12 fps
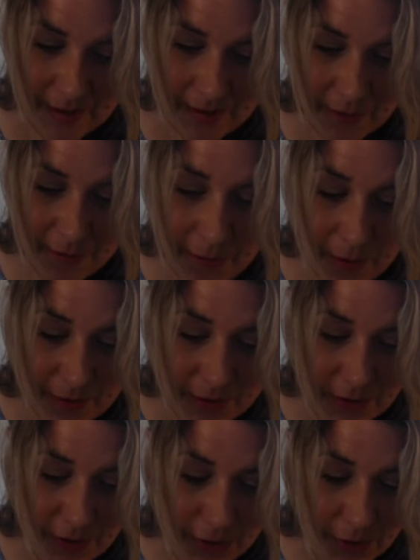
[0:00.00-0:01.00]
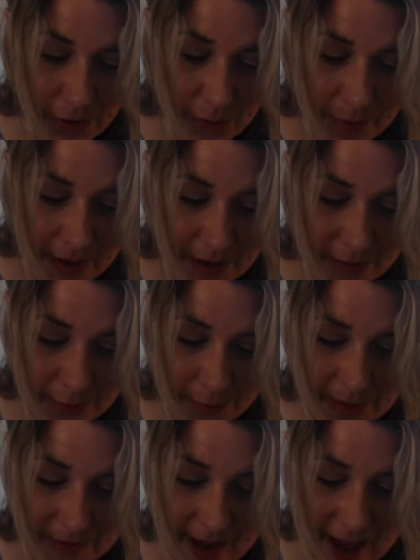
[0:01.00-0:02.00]
The forest shook the birds from
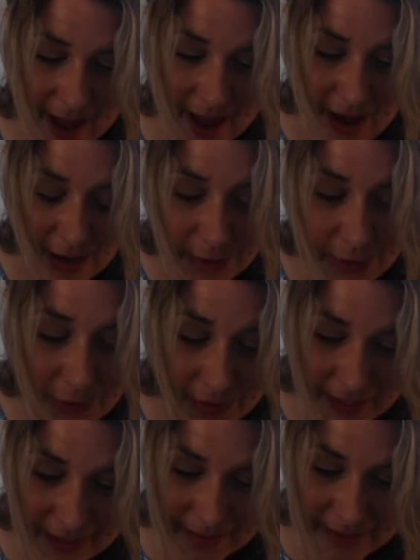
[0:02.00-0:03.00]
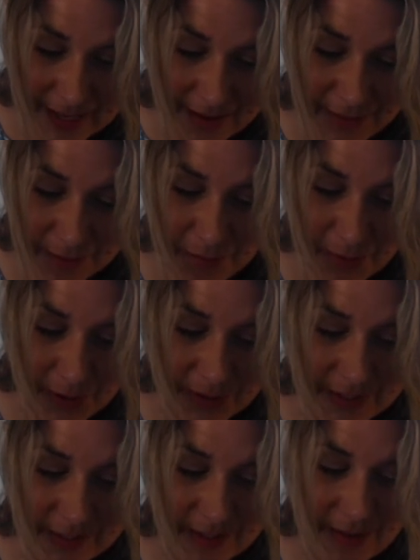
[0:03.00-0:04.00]
its hair, tossing its leaves and
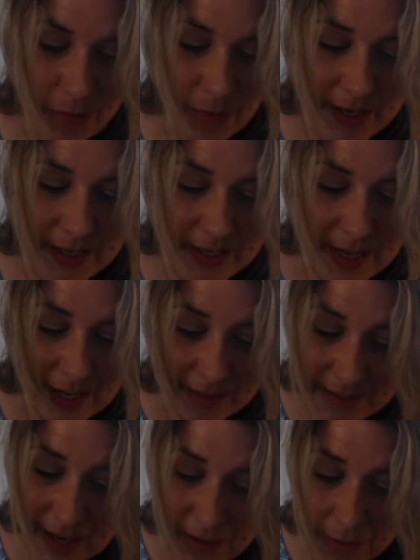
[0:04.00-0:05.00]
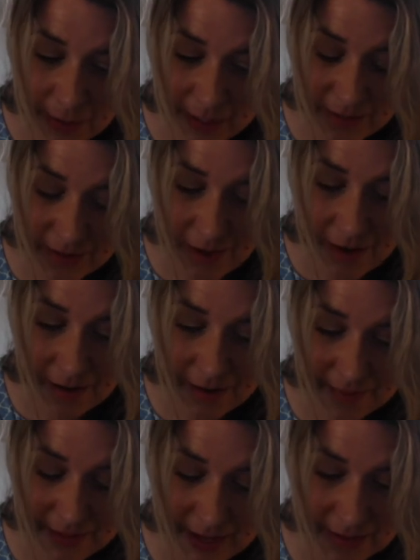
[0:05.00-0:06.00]
branches in the wind, shadowy and dark
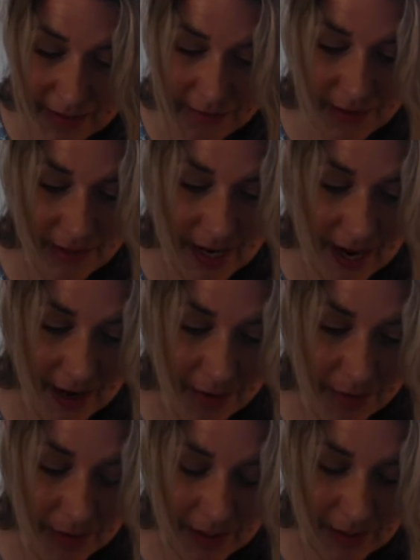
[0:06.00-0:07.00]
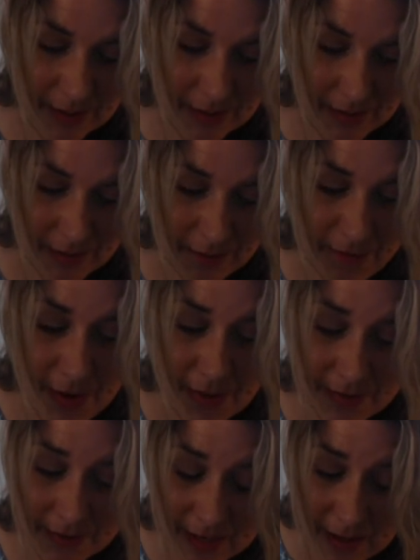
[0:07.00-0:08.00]
at the edge of the town. Further
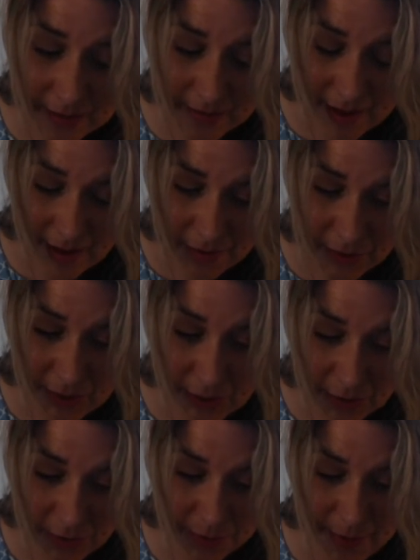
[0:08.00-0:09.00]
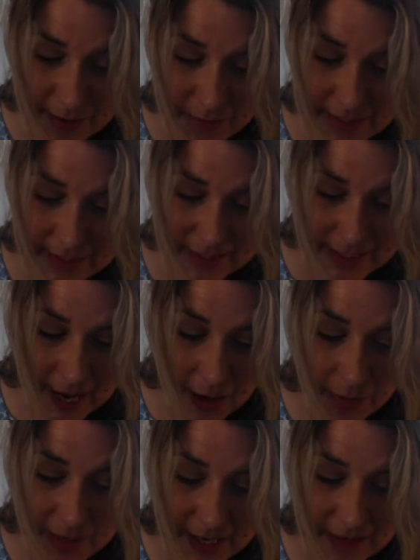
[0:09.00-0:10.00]
still, the huge mountain
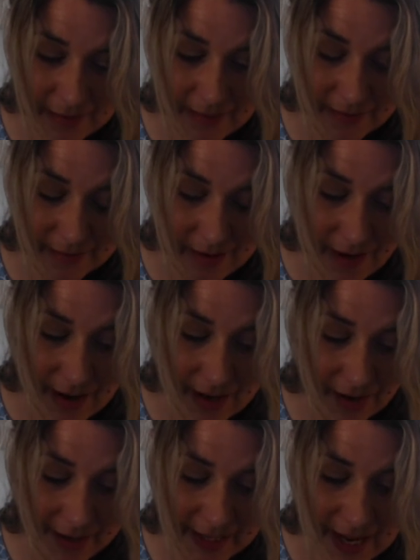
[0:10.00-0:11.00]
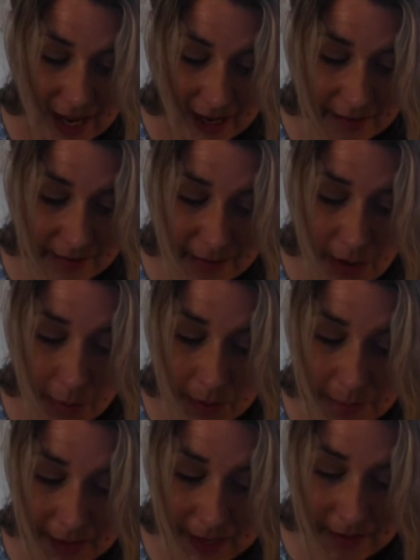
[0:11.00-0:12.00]
towered against the skyline, its snowy
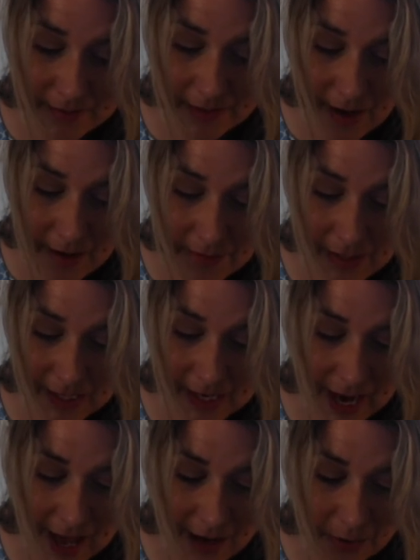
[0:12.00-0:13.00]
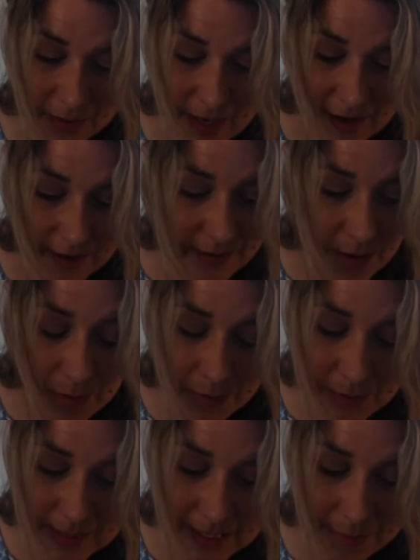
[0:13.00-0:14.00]
peaks covered in cloud, as though it
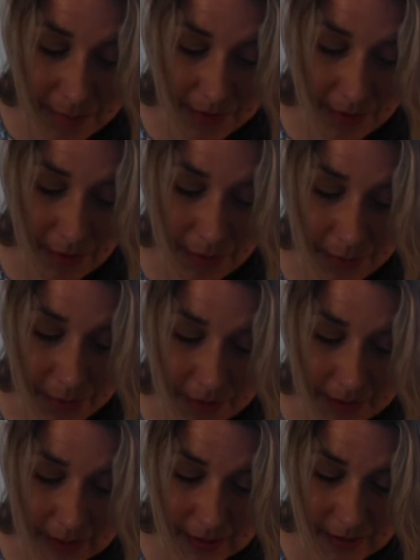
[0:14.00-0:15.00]
was deep in thought.